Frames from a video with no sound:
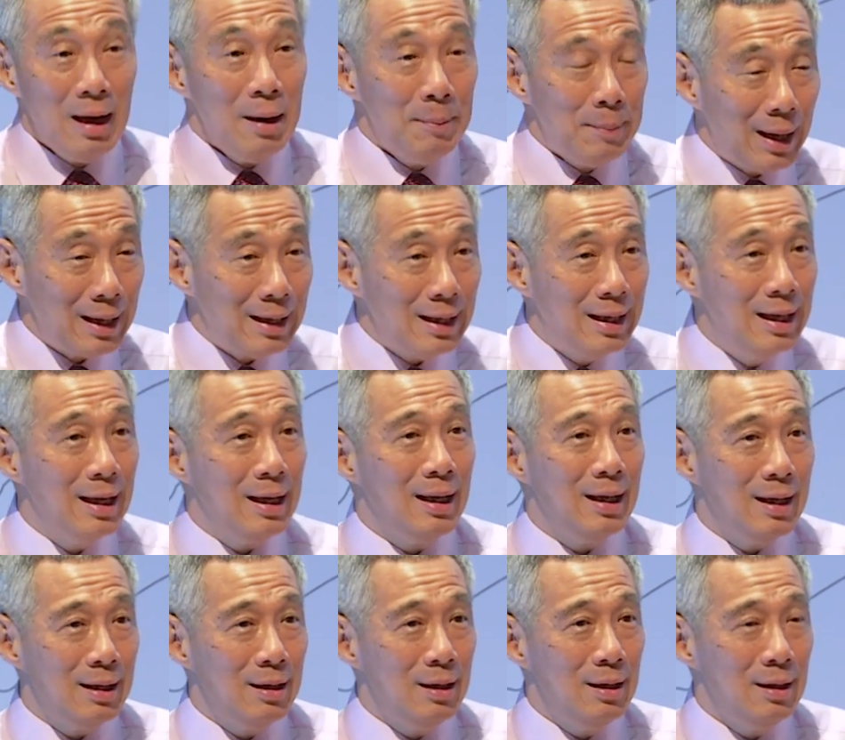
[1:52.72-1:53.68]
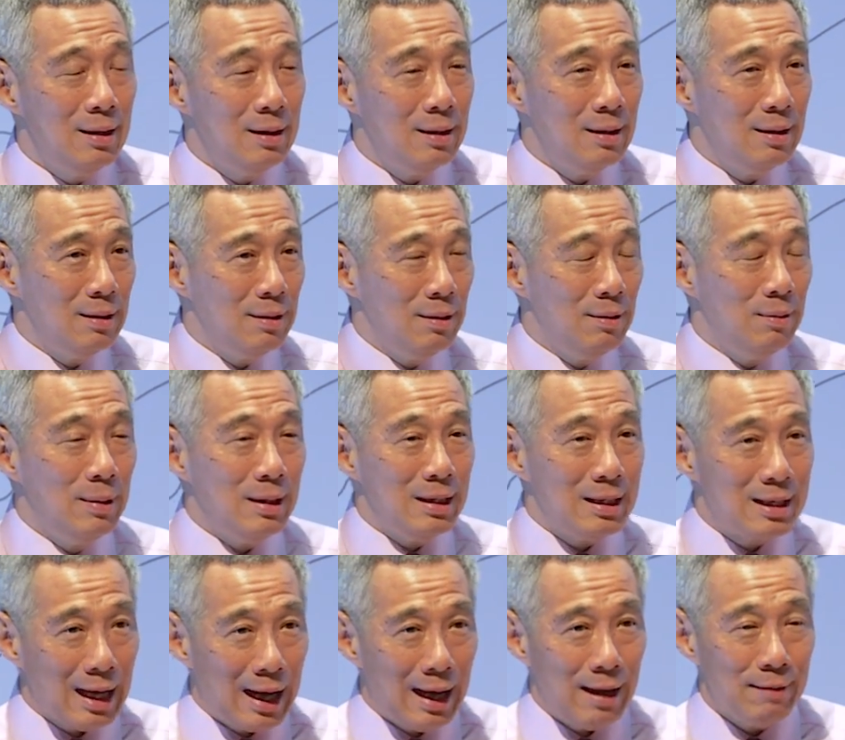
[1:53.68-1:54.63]
But here
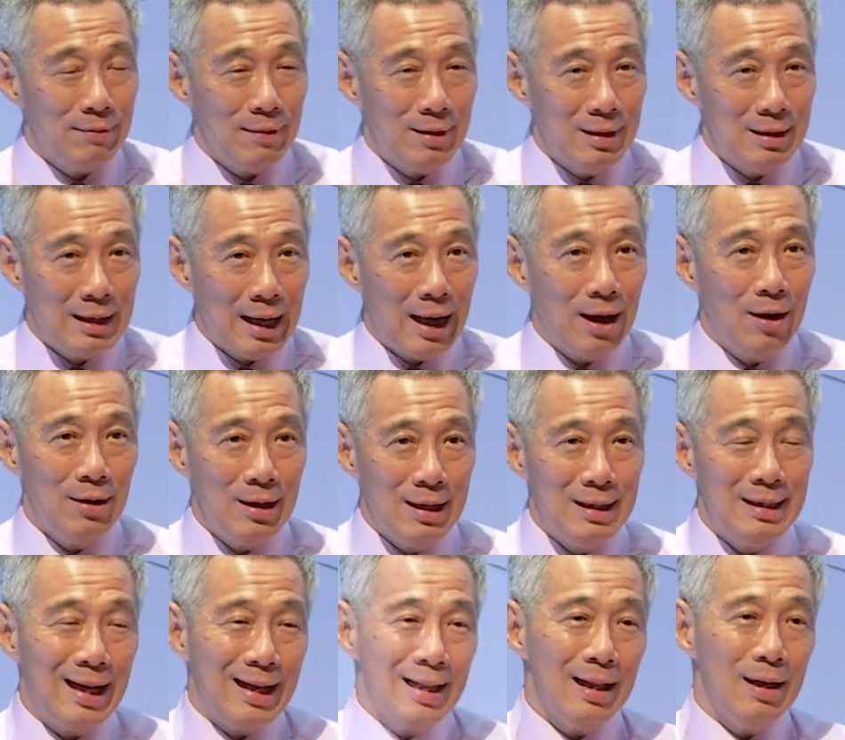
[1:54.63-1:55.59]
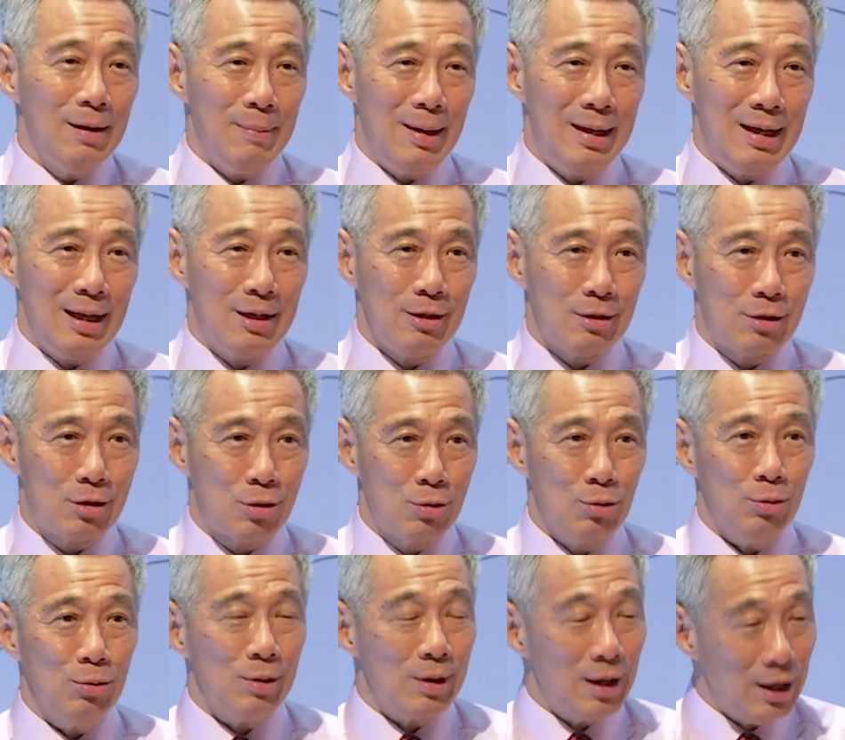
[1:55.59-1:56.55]
we have now another medical
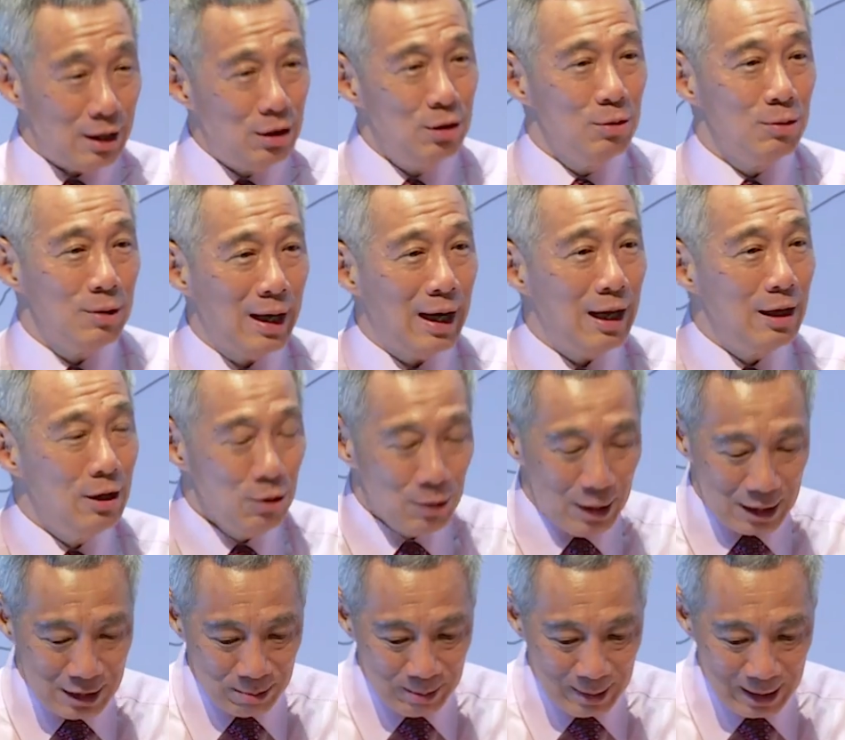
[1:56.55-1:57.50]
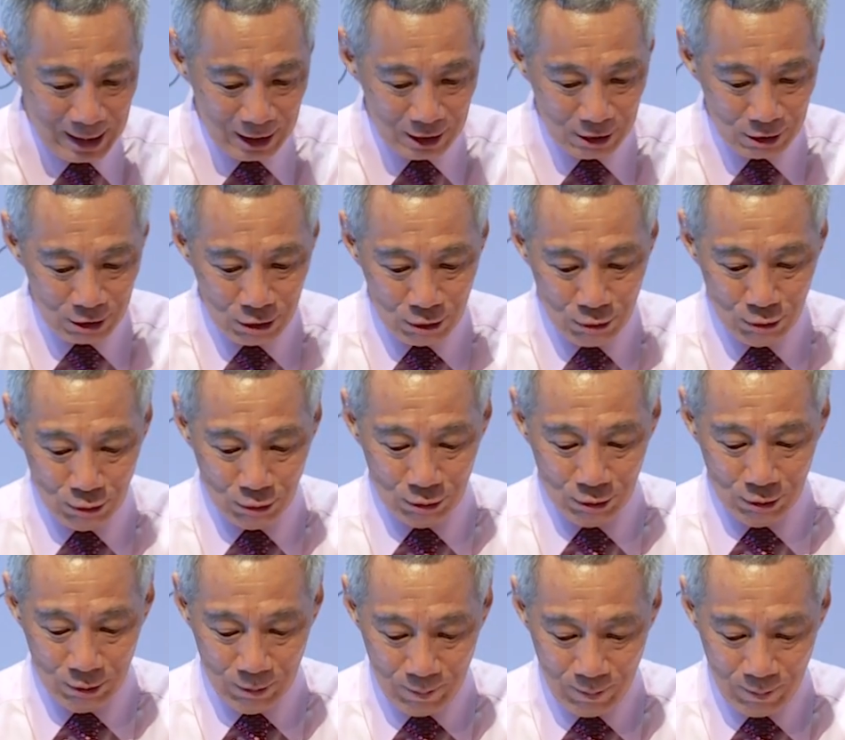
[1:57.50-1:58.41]
school, the Duke NUS Medical School.